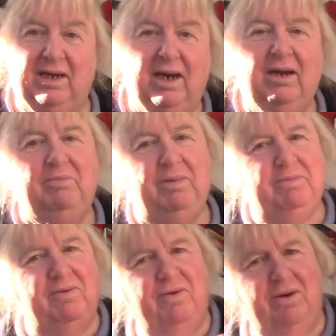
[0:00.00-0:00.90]
it.
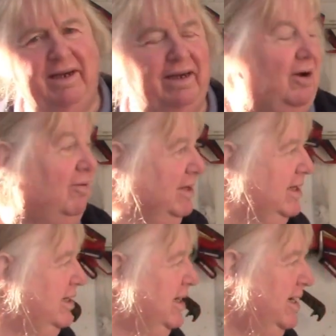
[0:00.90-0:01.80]
But before I get on
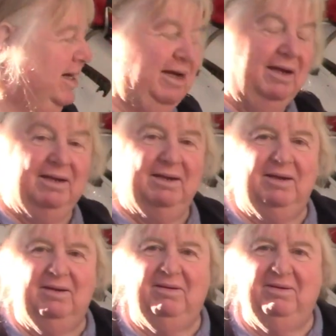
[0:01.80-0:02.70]
with it,
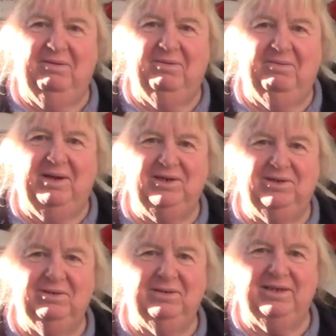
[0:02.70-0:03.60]
when
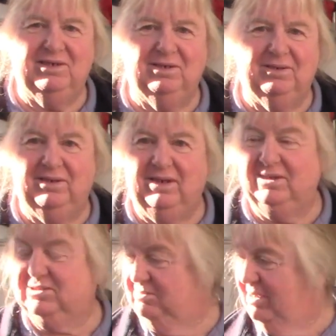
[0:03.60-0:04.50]
you're doing this sort of
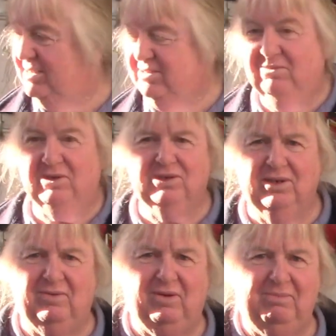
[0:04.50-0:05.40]
thing, it's amazing what
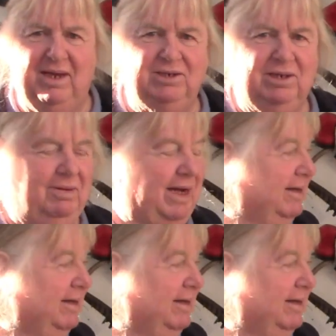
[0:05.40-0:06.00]
sort of a mess you